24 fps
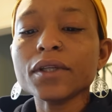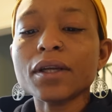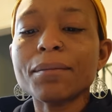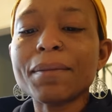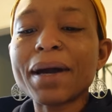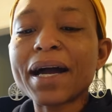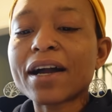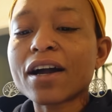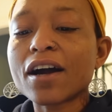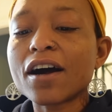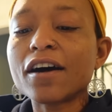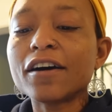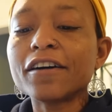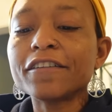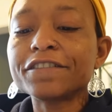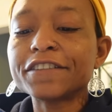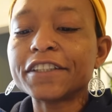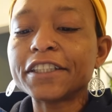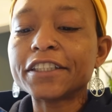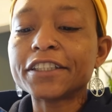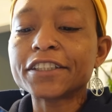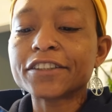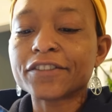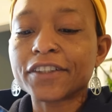My
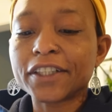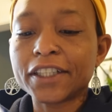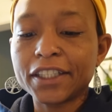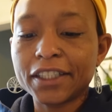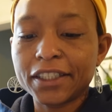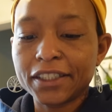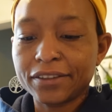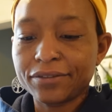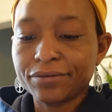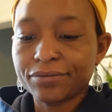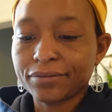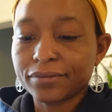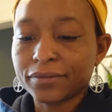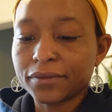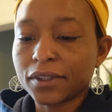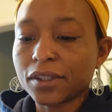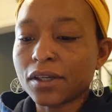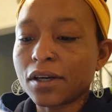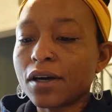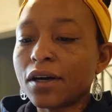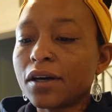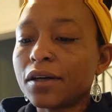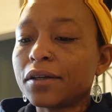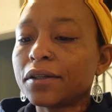coffee is ready.
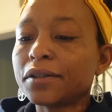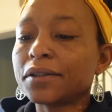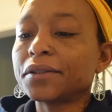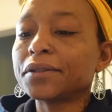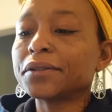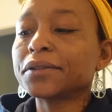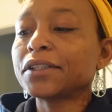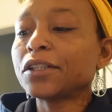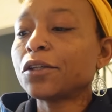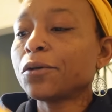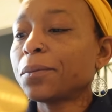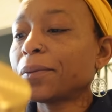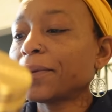Oh, so